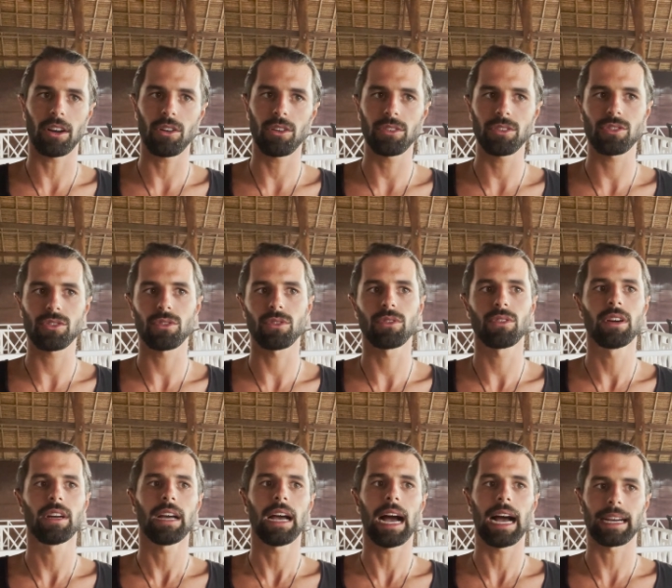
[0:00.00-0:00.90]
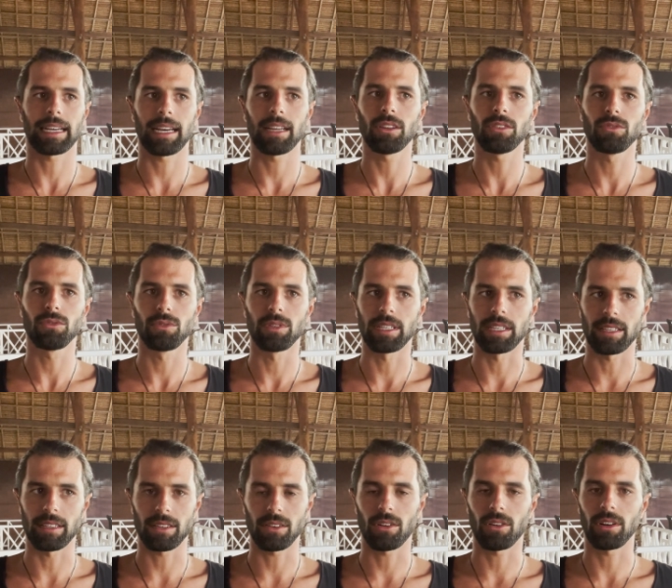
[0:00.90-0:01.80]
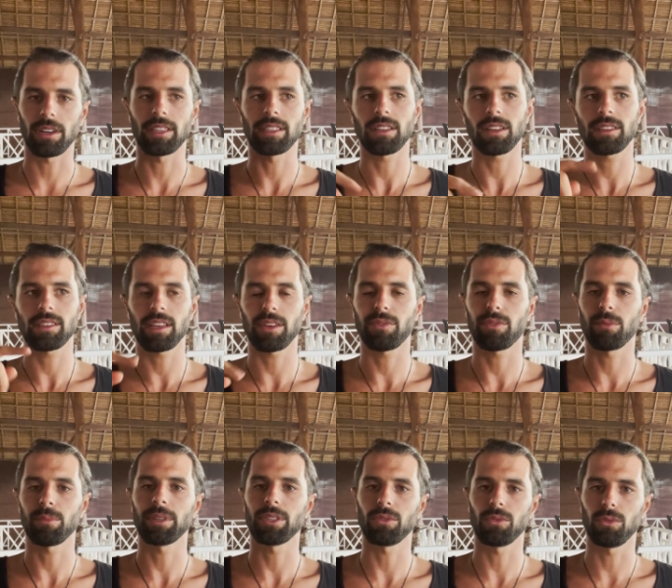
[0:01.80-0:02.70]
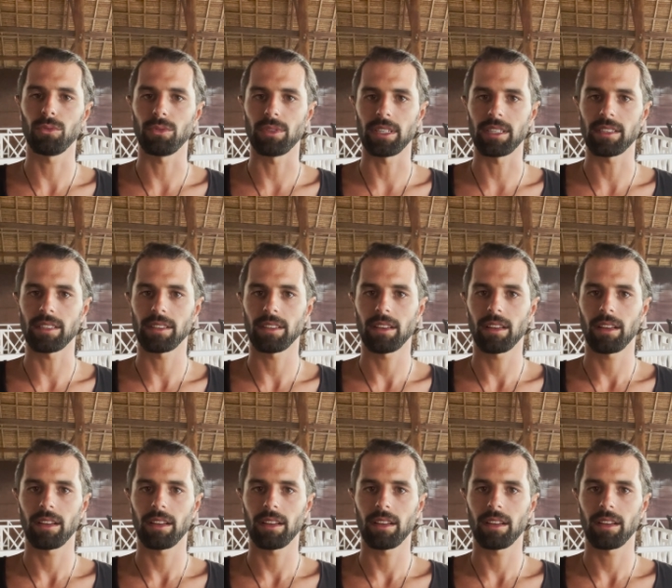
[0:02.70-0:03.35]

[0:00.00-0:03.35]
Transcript: hurt, so I cannot do this, or it's not safe for me to do this.